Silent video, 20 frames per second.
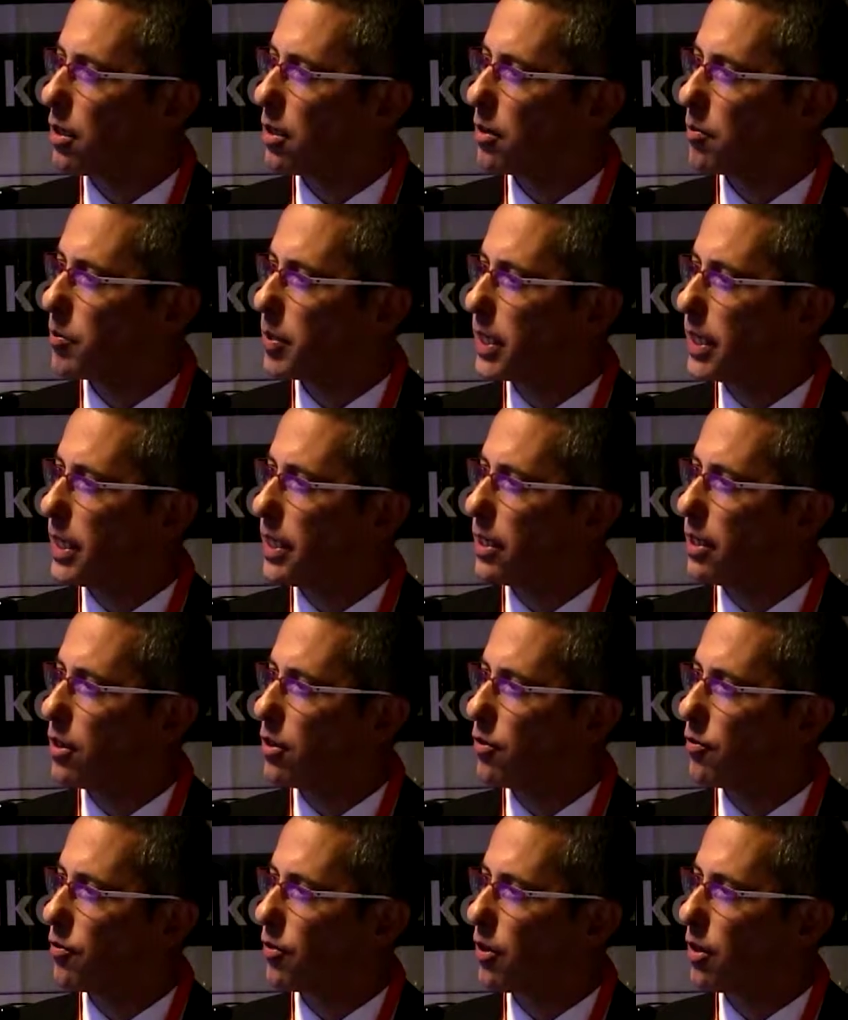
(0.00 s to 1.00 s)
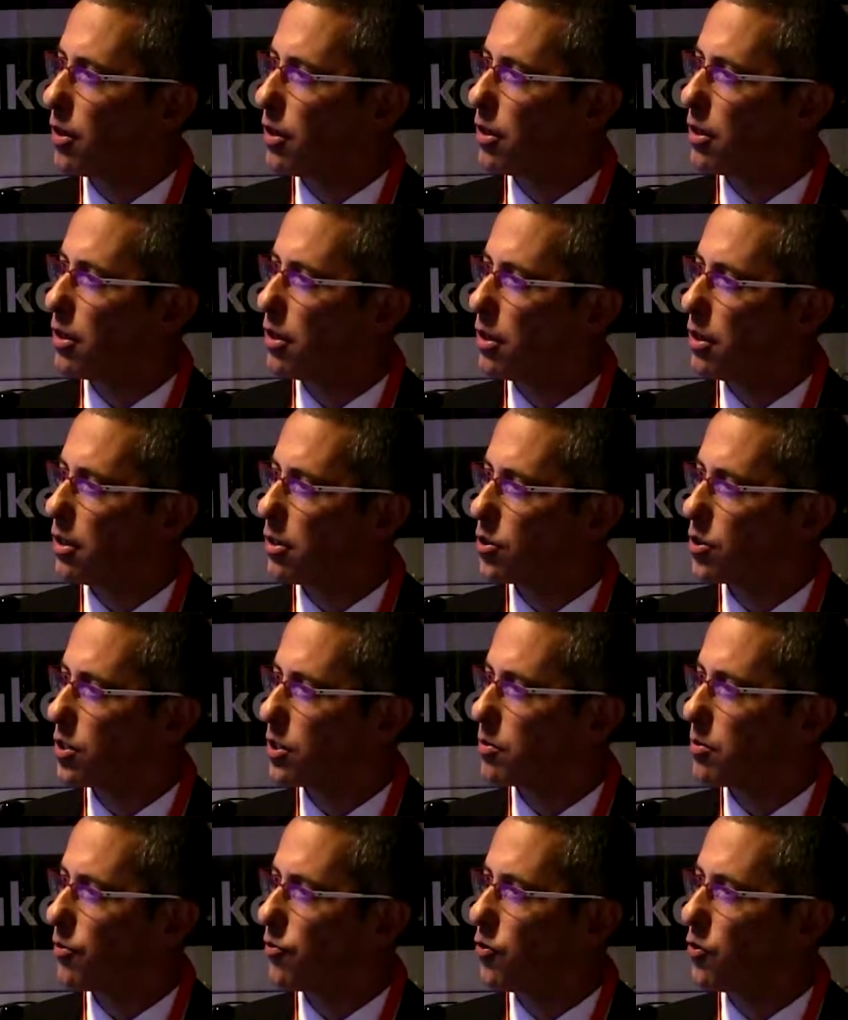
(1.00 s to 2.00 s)
beginning of the just
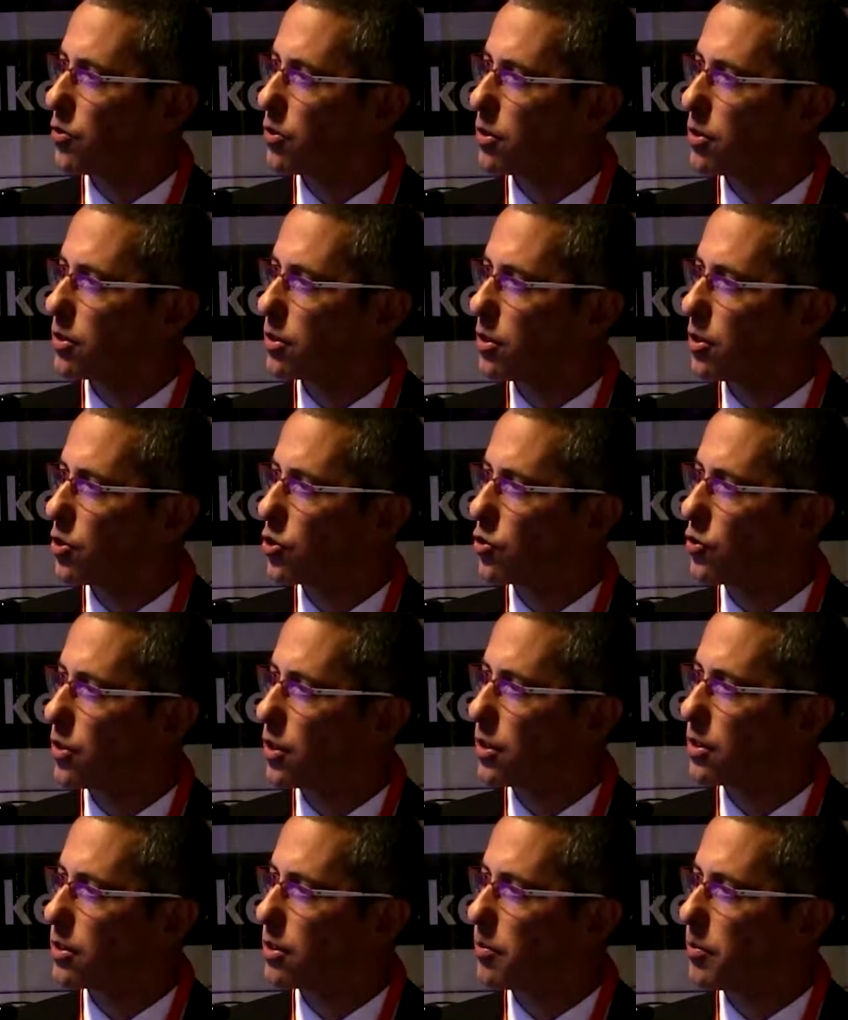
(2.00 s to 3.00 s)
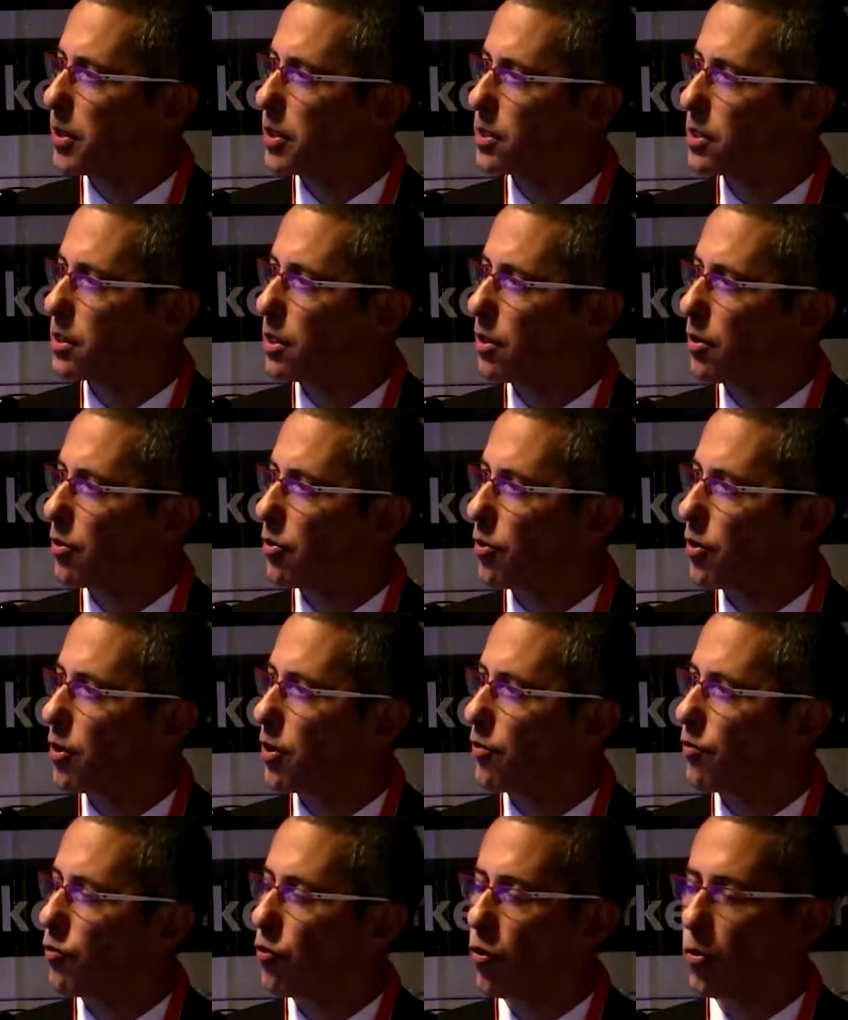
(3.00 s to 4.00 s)
before the surgery. That's the baseline,
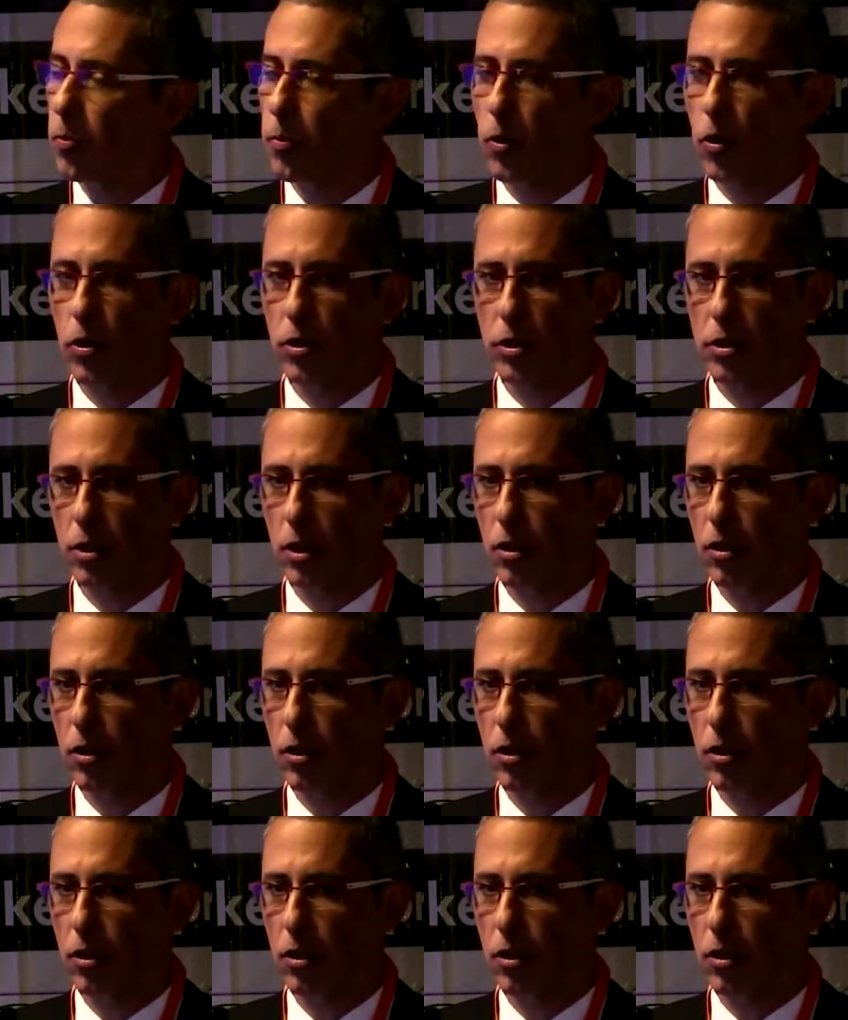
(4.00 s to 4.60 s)
34 points out